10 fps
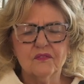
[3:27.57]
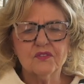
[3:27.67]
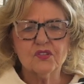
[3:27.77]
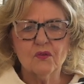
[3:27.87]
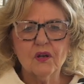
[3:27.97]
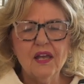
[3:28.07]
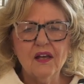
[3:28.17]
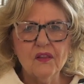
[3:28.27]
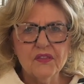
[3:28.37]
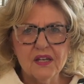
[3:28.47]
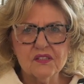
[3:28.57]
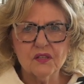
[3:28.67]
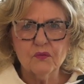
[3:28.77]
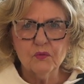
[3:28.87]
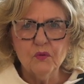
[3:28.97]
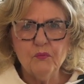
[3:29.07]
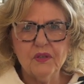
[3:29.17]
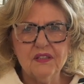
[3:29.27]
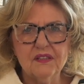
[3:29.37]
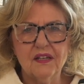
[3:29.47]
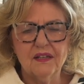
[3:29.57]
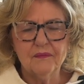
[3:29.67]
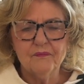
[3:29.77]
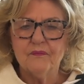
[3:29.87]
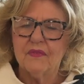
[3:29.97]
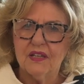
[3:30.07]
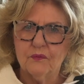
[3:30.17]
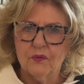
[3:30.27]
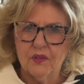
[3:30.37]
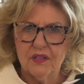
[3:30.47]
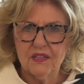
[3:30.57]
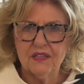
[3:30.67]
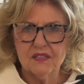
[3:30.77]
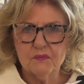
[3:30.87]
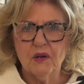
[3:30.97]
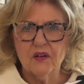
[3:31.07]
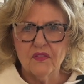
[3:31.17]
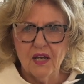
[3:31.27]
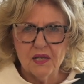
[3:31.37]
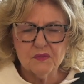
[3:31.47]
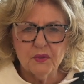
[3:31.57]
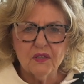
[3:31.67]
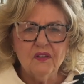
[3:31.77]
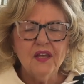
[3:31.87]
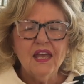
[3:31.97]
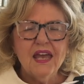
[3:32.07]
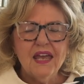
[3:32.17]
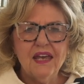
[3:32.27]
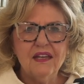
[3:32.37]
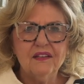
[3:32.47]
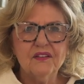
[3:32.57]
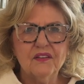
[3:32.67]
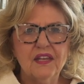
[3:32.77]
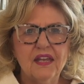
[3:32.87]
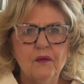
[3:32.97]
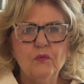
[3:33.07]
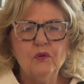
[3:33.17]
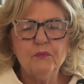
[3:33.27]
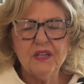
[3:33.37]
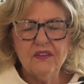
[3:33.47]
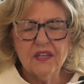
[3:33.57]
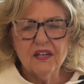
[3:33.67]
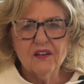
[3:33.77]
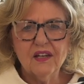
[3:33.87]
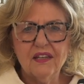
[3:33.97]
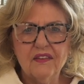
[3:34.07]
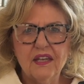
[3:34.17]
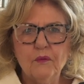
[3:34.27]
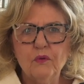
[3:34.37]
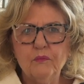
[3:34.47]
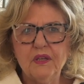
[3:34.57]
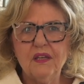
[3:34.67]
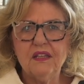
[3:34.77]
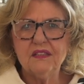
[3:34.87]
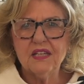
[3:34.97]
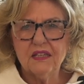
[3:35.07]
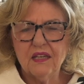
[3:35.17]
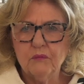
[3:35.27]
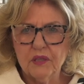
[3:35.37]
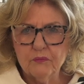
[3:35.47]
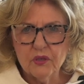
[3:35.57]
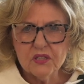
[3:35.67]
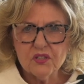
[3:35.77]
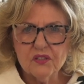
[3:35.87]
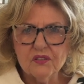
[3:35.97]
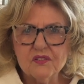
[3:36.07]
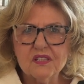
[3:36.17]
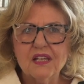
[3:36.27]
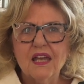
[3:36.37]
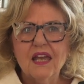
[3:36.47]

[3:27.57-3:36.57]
Shore Health has a group that is part of the hospital, and they will be there, and they will be taking blood pressures.